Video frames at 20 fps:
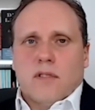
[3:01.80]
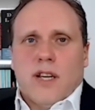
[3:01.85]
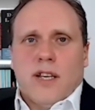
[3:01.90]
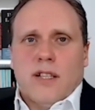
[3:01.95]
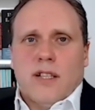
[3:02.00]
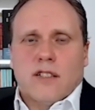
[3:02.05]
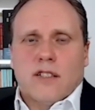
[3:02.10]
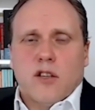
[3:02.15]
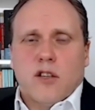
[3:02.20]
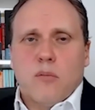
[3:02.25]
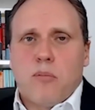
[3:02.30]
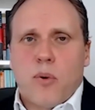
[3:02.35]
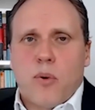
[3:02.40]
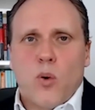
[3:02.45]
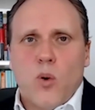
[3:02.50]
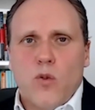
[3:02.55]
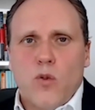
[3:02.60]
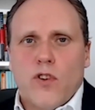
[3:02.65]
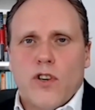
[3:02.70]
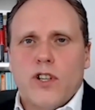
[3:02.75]
is
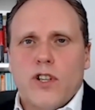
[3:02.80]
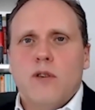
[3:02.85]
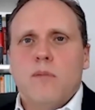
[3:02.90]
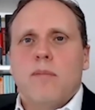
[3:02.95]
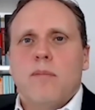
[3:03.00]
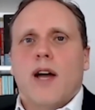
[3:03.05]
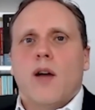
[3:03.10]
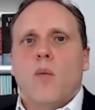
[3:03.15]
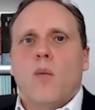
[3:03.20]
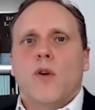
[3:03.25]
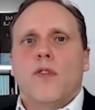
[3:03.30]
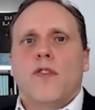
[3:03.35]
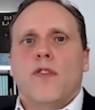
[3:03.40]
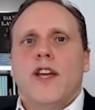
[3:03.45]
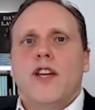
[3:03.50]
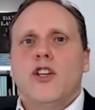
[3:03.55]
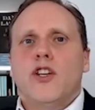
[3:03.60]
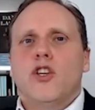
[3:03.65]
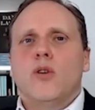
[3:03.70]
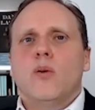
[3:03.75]
proven by what
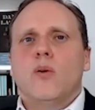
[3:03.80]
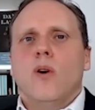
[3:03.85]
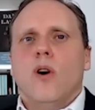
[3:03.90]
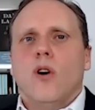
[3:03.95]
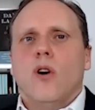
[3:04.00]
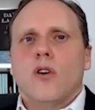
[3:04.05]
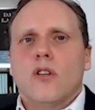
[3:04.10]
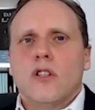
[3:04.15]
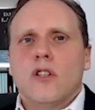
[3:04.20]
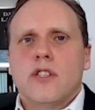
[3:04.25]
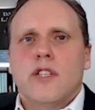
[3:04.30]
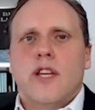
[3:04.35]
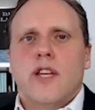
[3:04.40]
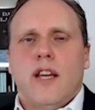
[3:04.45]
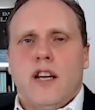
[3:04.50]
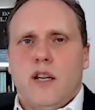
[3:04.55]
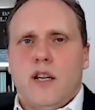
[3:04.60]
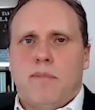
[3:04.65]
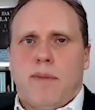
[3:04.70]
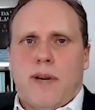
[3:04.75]
they do on a
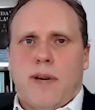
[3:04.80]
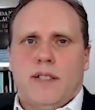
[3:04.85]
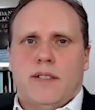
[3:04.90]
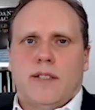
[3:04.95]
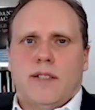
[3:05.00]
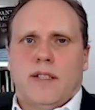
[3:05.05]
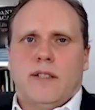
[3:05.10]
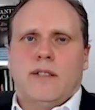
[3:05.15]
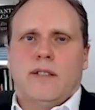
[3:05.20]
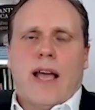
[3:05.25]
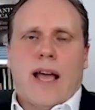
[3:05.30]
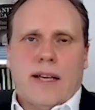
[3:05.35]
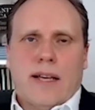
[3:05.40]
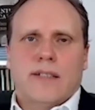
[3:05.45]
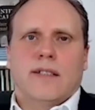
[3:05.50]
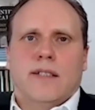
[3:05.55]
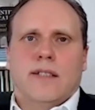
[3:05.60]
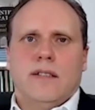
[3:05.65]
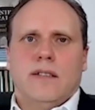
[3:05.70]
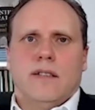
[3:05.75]
daily basis
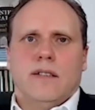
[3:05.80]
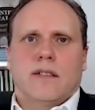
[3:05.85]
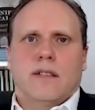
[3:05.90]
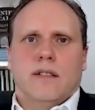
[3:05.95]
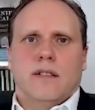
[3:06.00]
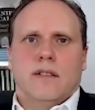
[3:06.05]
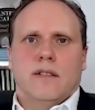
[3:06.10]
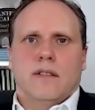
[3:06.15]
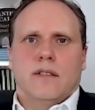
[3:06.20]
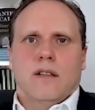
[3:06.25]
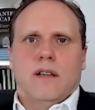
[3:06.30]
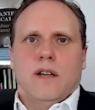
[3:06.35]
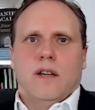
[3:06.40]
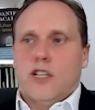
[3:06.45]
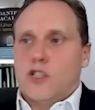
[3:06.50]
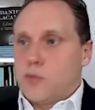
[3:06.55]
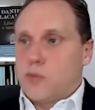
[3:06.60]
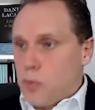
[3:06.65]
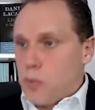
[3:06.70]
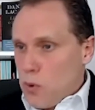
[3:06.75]
as citizens.
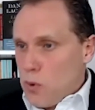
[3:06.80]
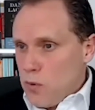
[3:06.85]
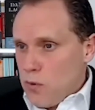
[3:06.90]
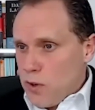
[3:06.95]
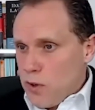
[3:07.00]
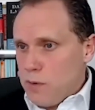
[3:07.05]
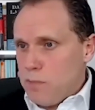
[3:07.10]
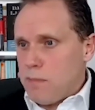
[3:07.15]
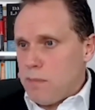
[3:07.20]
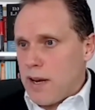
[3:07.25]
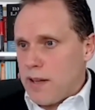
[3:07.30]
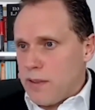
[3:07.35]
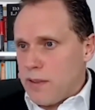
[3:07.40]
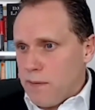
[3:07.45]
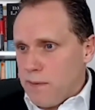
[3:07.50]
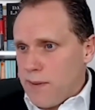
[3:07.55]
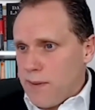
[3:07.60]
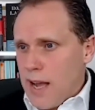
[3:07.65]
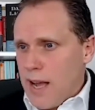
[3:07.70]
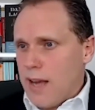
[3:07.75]
It's proven by
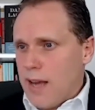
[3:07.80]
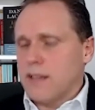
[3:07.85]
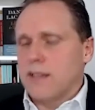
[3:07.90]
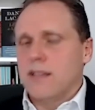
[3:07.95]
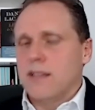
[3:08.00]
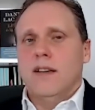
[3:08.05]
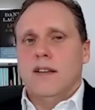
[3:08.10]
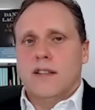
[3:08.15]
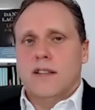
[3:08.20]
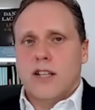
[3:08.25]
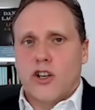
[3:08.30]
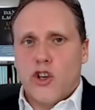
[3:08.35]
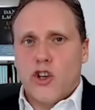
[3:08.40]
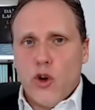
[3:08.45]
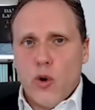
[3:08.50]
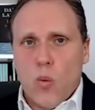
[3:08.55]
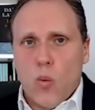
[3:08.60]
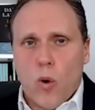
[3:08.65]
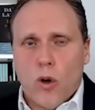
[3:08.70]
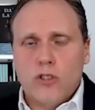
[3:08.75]
the fact that
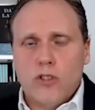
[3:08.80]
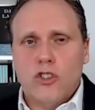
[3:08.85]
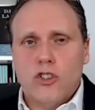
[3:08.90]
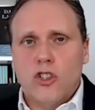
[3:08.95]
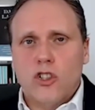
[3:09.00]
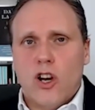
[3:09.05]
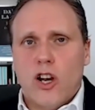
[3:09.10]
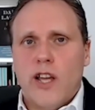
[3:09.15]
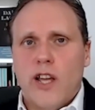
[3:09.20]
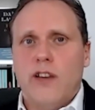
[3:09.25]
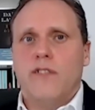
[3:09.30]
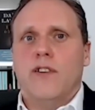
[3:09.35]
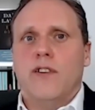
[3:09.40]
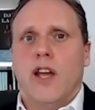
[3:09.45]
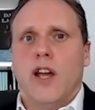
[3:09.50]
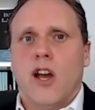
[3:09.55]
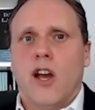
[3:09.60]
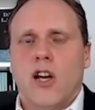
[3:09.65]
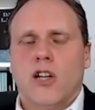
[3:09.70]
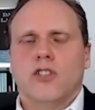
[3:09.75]
you want to live
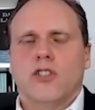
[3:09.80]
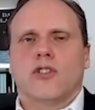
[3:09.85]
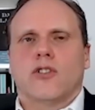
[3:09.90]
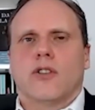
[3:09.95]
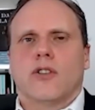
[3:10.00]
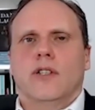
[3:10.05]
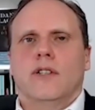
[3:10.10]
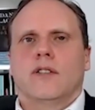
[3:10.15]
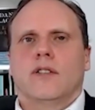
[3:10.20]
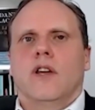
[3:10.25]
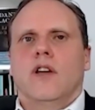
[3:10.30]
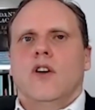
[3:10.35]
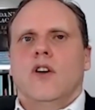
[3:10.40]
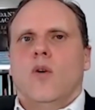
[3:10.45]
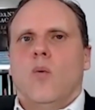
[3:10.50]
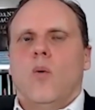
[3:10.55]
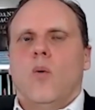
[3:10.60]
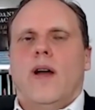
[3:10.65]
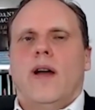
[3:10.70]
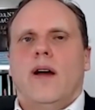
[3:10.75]
in countries
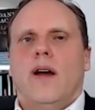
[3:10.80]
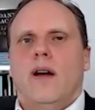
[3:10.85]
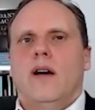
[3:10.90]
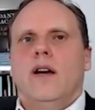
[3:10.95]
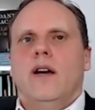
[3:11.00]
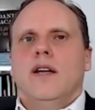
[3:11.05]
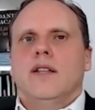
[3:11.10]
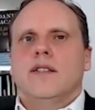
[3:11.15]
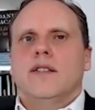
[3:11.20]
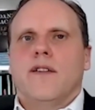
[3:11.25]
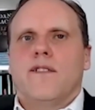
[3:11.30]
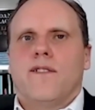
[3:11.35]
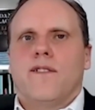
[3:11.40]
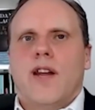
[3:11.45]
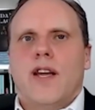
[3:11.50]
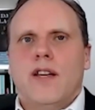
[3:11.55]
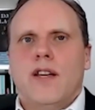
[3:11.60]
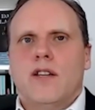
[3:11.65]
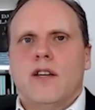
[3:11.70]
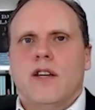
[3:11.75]
where
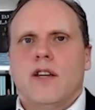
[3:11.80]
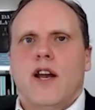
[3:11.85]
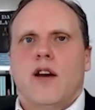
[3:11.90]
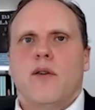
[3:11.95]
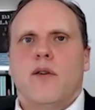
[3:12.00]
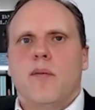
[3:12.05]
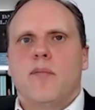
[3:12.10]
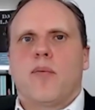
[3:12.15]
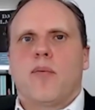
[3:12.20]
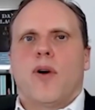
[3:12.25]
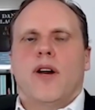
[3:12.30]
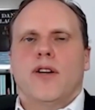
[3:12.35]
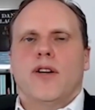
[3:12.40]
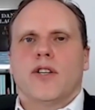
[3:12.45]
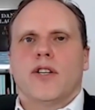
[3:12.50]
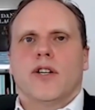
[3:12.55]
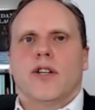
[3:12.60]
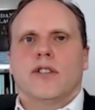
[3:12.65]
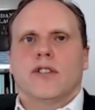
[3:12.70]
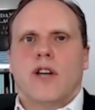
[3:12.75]
deflationary
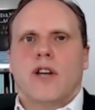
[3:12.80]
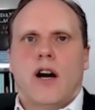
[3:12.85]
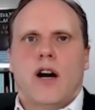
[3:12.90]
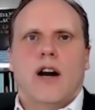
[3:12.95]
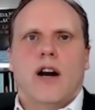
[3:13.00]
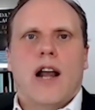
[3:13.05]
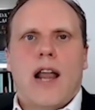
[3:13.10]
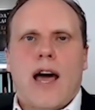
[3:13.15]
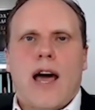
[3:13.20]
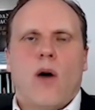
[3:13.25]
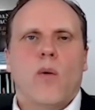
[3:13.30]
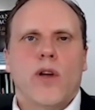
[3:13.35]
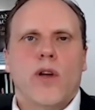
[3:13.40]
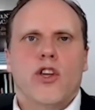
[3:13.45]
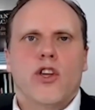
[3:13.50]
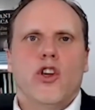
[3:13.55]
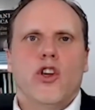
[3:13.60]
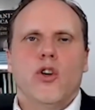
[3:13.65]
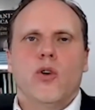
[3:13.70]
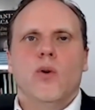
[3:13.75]
pressures are
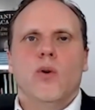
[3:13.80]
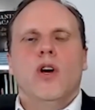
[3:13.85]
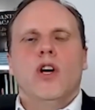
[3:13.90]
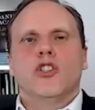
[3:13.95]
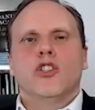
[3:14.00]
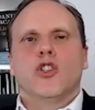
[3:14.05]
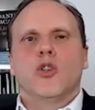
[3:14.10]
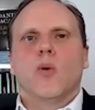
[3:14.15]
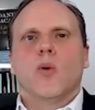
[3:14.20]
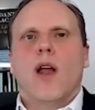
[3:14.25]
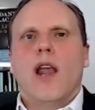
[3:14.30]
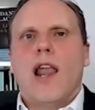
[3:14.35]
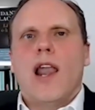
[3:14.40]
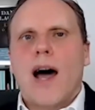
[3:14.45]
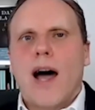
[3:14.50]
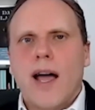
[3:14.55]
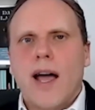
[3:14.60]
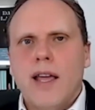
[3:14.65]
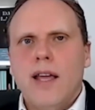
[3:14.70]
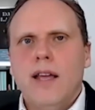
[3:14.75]
allowing you to
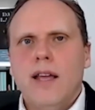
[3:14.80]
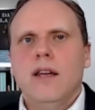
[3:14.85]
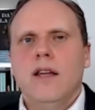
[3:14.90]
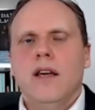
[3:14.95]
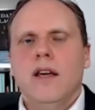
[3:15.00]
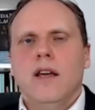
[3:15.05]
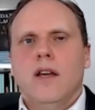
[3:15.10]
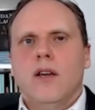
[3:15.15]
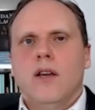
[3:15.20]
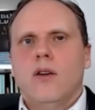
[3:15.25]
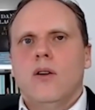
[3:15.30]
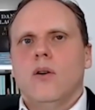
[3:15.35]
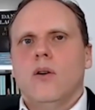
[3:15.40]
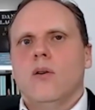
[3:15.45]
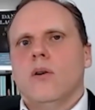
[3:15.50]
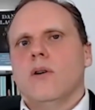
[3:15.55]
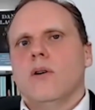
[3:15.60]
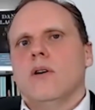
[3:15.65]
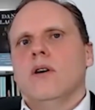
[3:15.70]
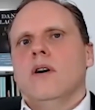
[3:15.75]
align
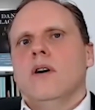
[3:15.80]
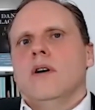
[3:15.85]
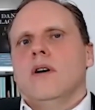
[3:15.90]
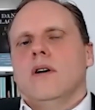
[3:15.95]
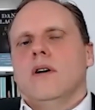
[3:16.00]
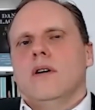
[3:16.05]
your